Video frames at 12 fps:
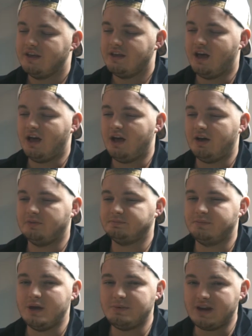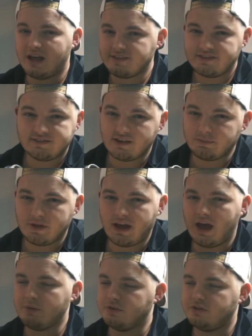Um, maybe not something
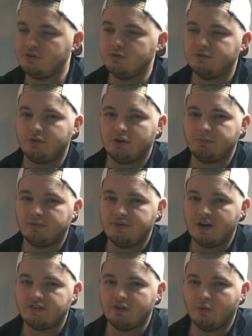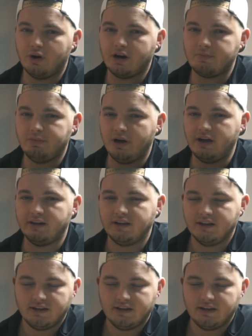I would do for professional work, but